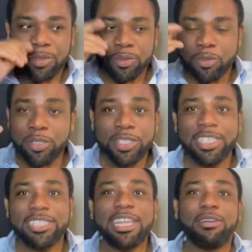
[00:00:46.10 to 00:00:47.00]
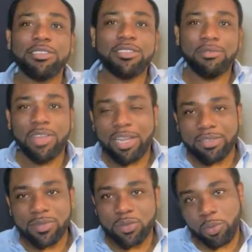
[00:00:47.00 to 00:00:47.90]
you could need thousands of
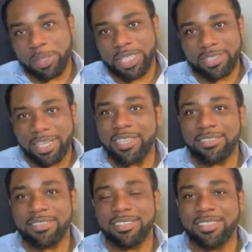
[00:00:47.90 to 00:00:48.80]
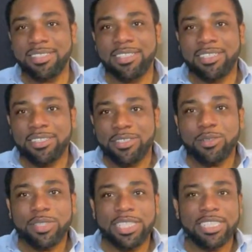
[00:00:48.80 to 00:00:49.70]
dollars for so many things. You
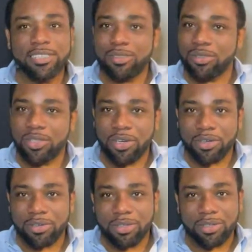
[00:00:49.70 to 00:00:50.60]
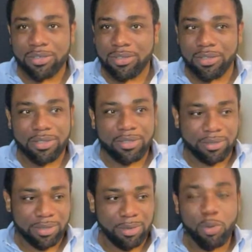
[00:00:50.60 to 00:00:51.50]
could need it to start
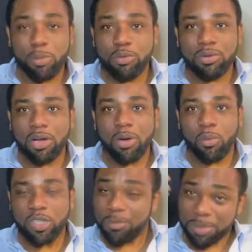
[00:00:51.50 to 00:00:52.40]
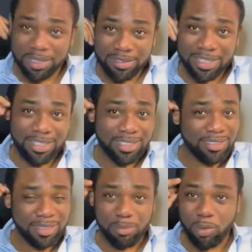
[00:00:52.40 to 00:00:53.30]
a mobile car wash
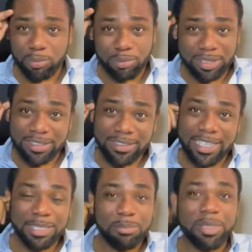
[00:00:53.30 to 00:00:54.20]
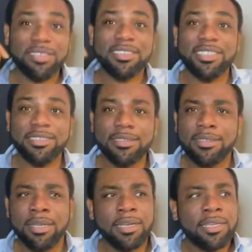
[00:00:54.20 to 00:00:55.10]
business, a mobile detailing business.
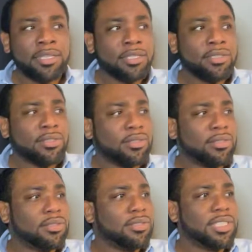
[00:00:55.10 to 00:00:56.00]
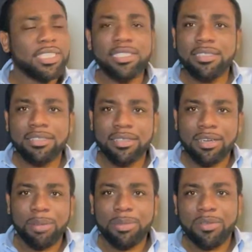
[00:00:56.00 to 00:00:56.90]
You could need a
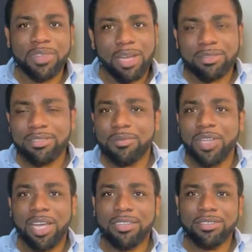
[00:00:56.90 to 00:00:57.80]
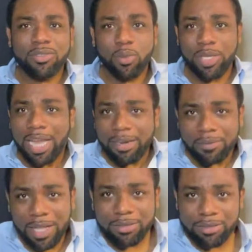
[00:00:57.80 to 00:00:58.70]
couple of thousands of dollars or a lot
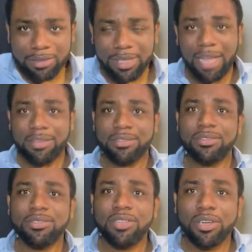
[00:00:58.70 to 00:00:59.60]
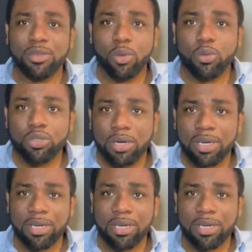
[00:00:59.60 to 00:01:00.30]
of thousands of dollars to start a tow truck